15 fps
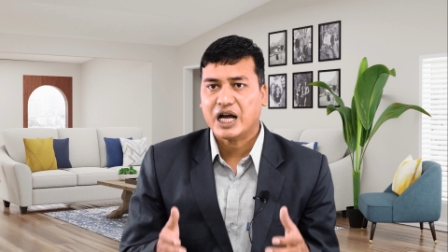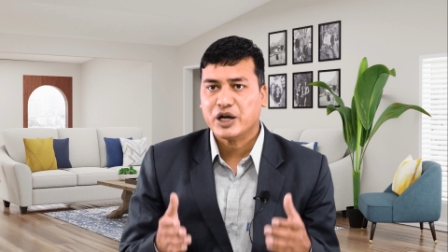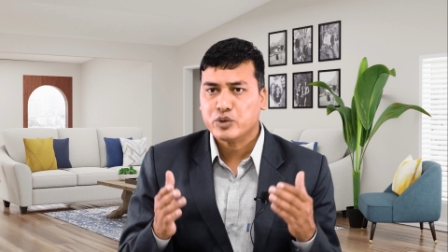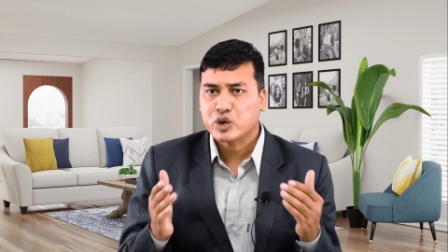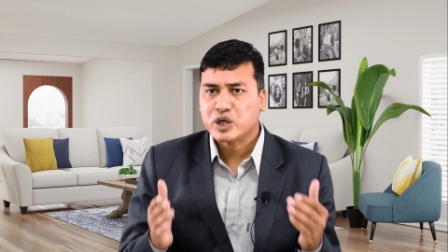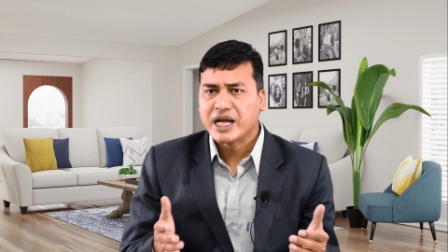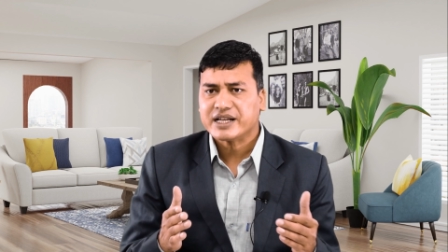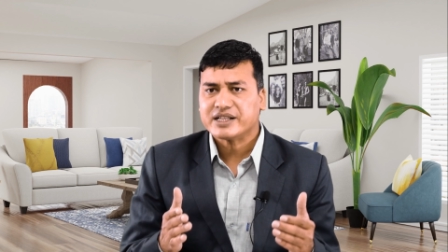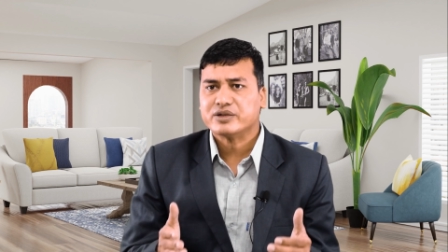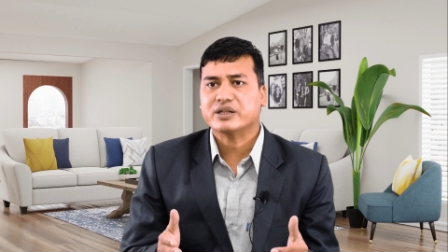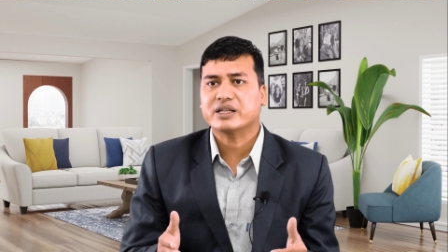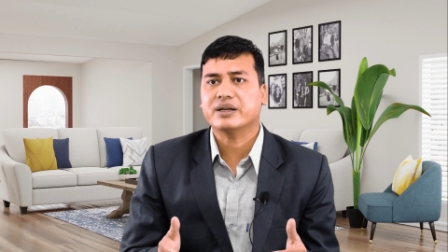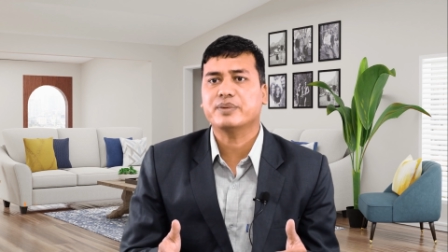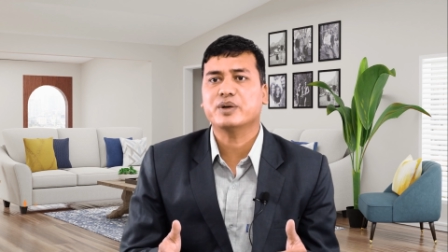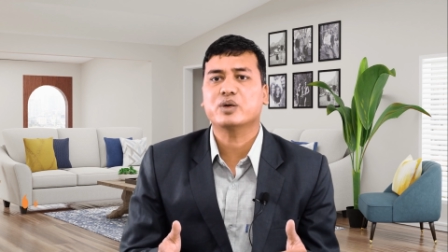I would like to
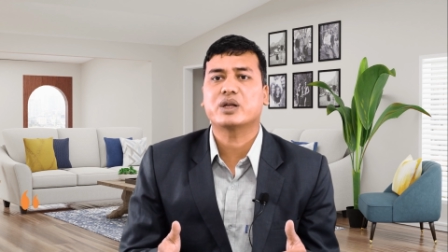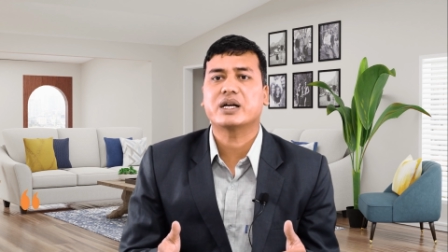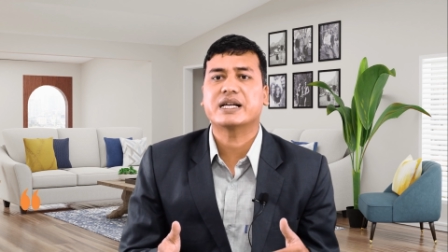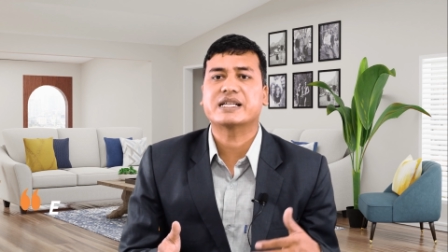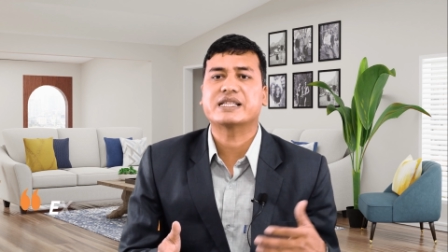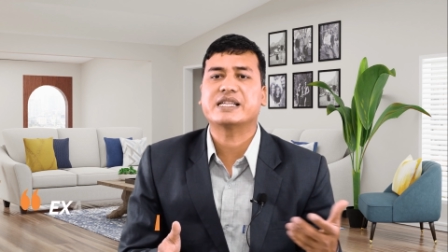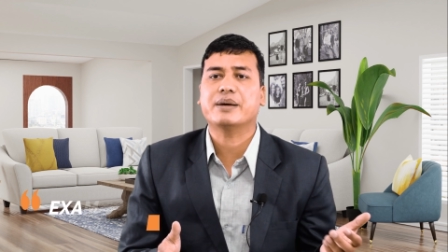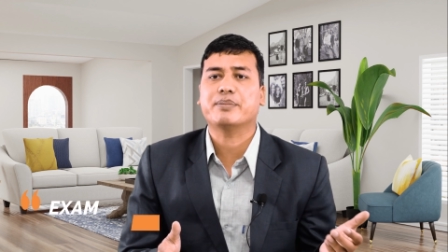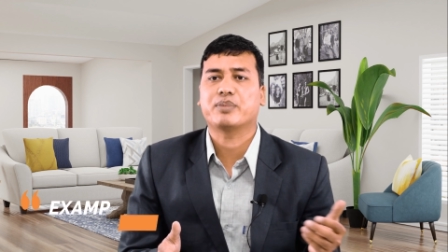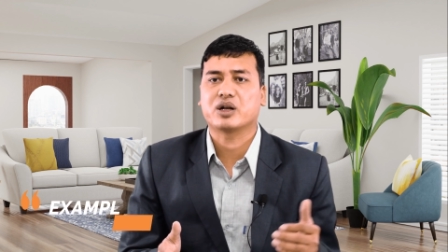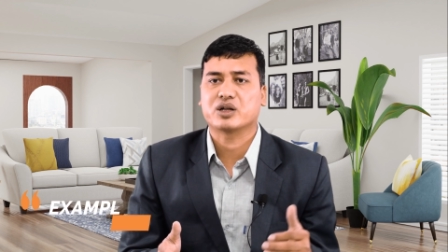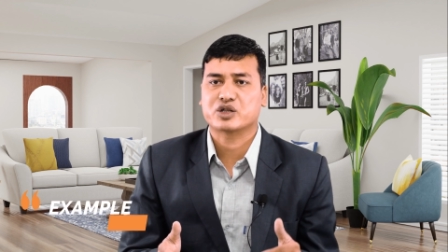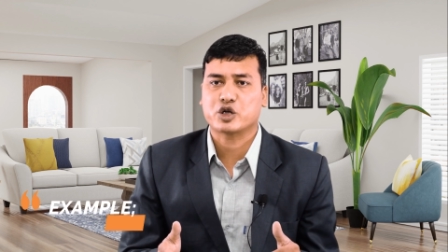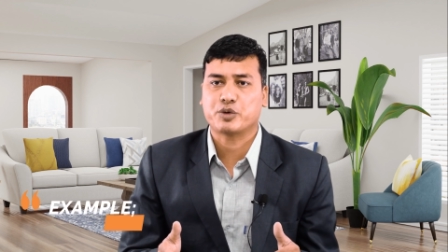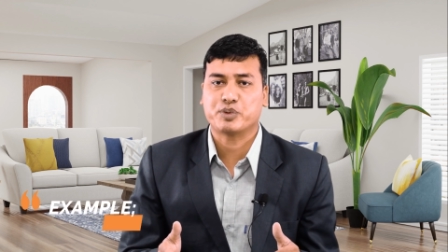give you the example.
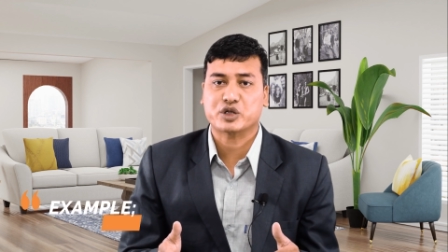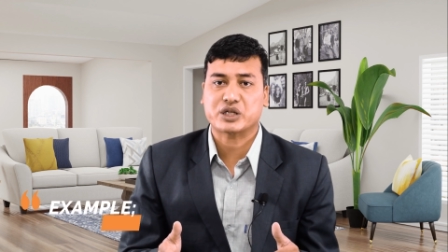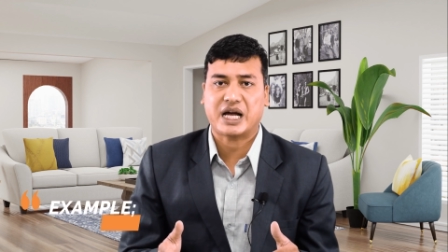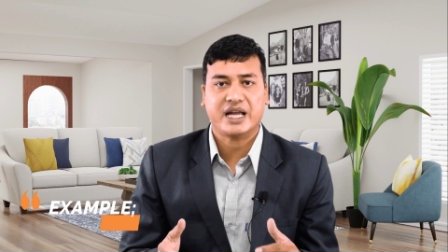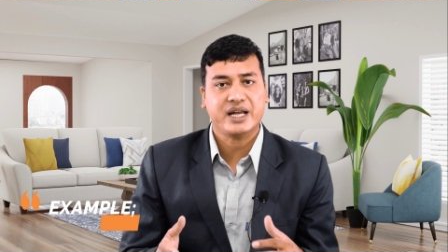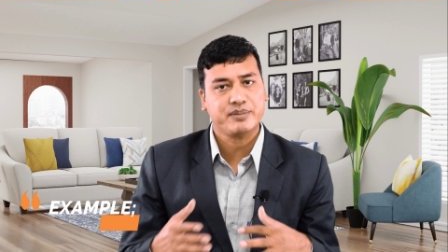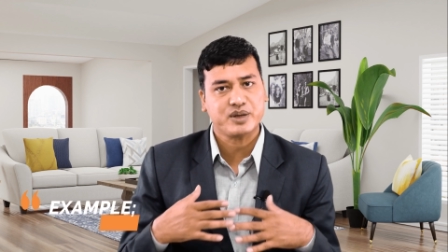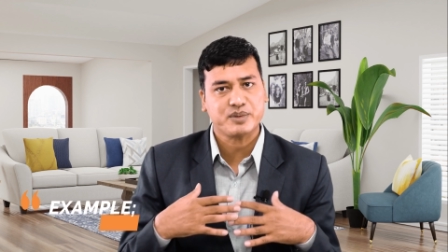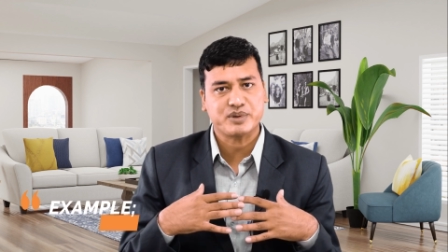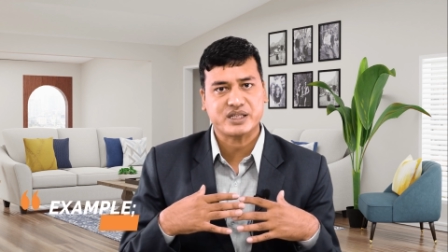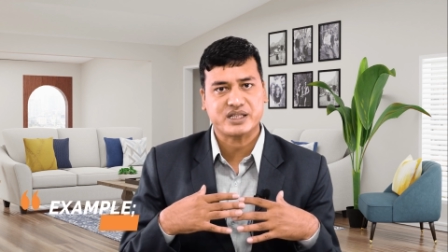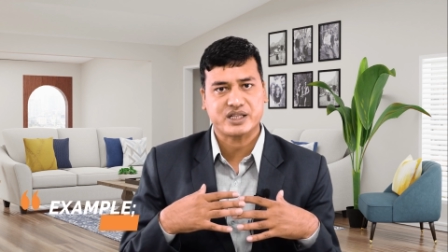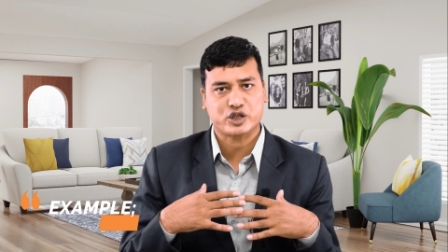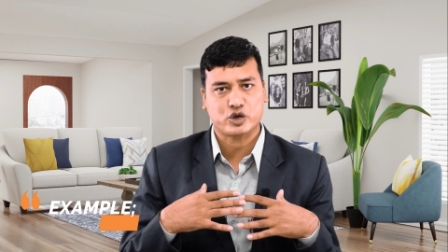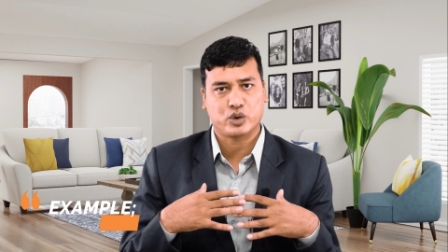Suppose I am the
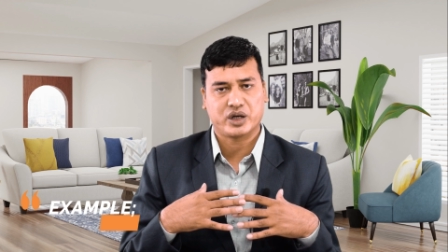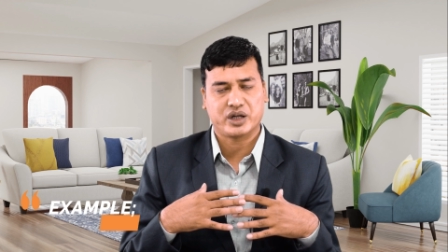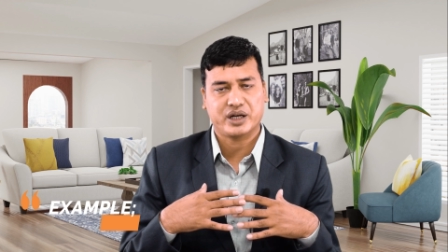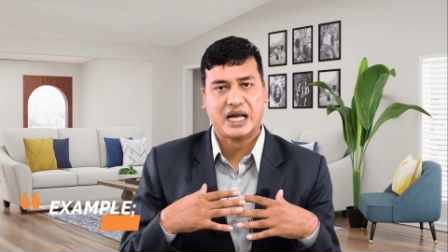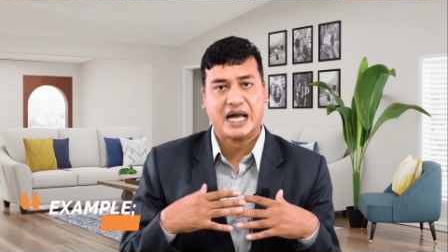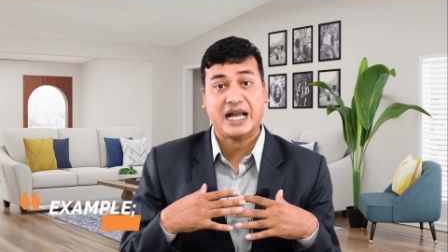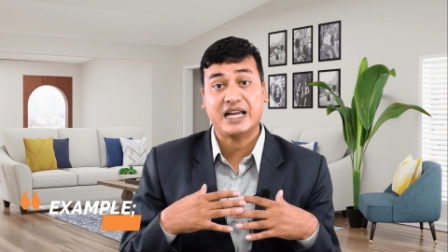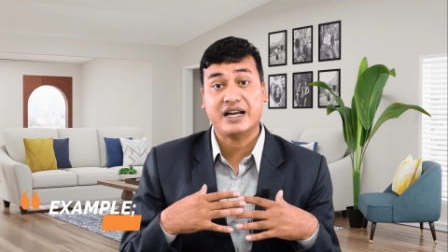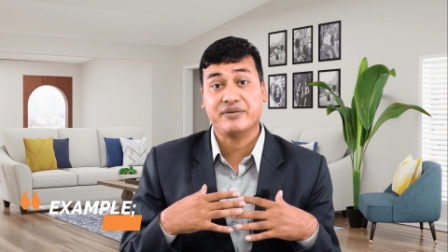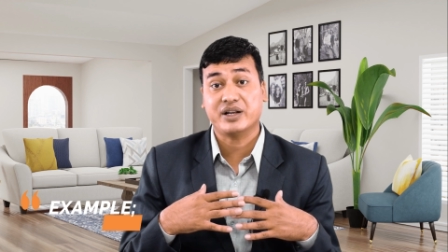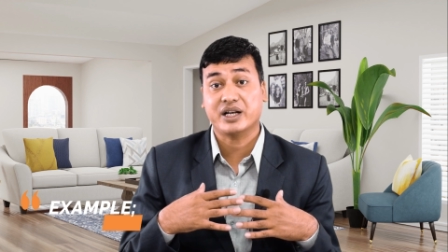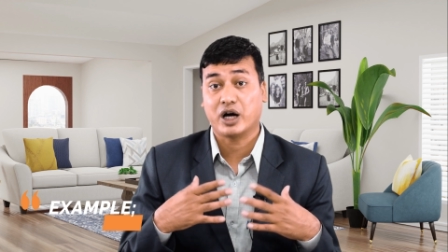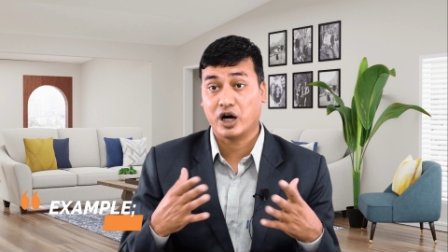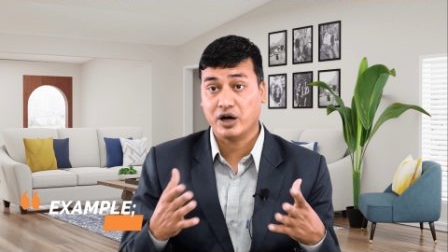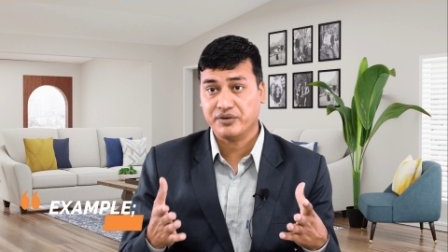business owner, I have
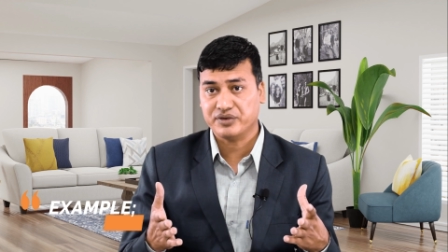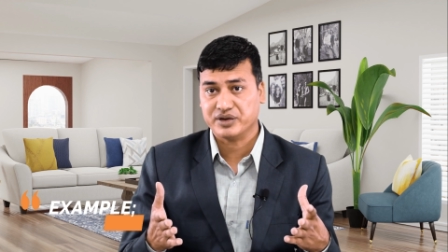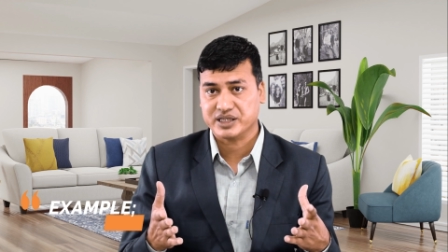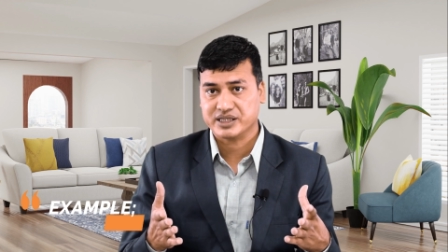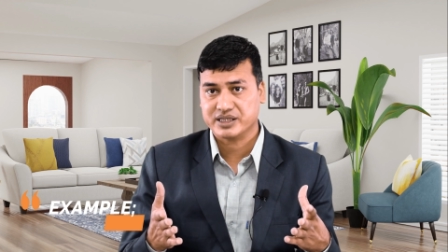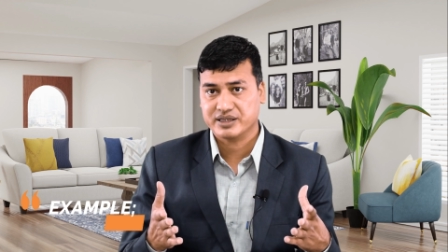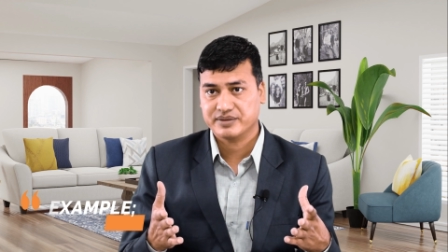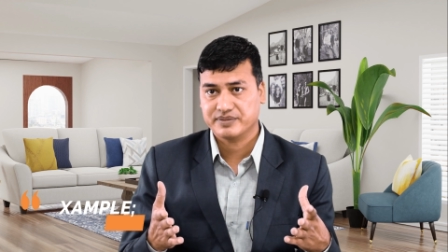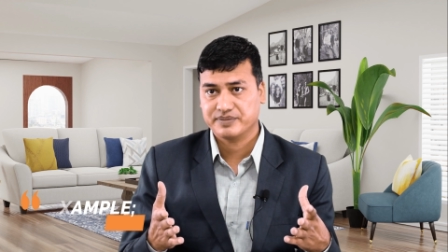an office.